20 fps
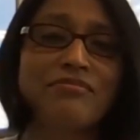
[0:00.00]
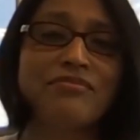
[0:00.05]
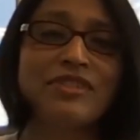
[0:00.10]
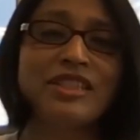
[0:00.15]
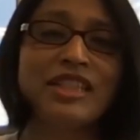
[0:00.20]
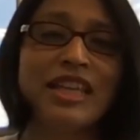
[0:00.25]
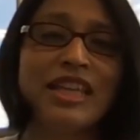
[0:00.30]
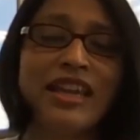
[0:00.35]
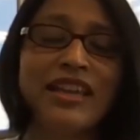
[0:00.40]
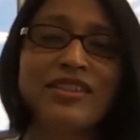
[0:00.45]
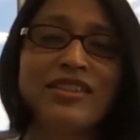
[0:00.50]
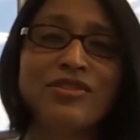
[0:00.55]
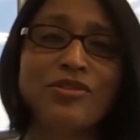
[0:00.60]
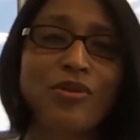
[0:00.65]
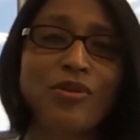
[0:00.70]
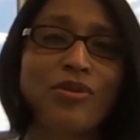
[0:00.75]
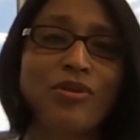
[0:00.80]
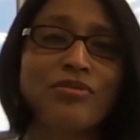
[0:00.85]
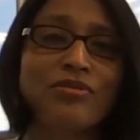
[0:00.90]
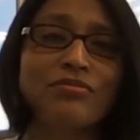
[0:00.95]
days
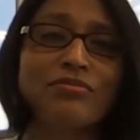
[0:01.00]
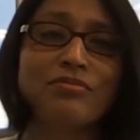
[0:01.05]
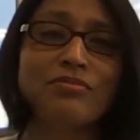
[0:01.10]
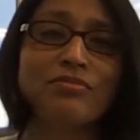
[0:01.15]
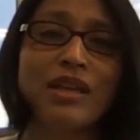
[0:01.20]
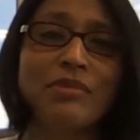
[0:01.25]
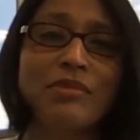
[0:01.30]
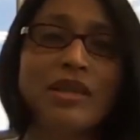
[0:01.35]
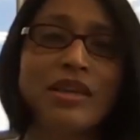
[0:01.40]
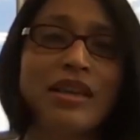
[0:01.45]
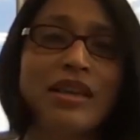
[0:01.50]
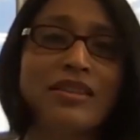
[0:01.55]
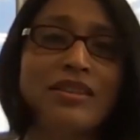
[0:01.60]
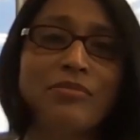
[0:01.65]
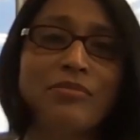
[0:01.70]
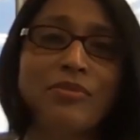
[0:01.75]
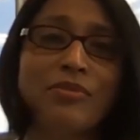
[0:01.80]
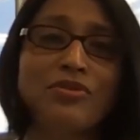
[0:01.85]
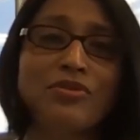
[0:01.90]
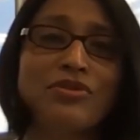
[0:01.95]
or maybe at the
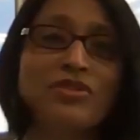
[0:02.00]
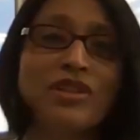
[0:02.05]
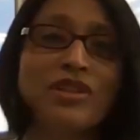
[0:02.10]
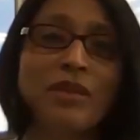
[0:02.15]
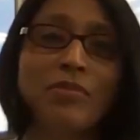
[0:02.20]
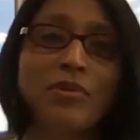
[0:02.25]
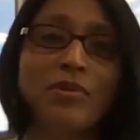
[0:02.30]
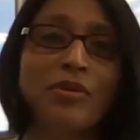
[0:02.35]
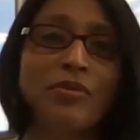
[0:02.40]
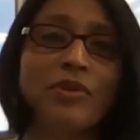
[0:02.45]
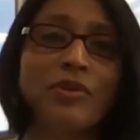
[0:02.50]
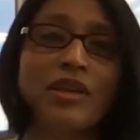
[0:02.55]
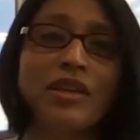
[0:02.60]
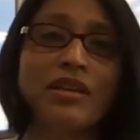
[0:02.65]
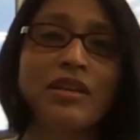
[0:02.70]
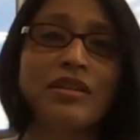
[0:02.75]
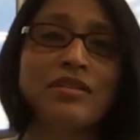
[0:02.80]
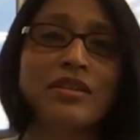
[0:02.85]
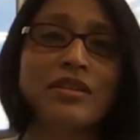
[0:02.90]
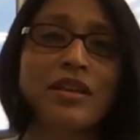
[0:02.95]
most couple of
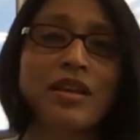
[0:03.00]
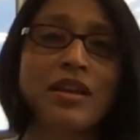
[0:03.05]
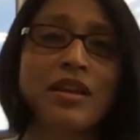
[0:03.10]
weeks,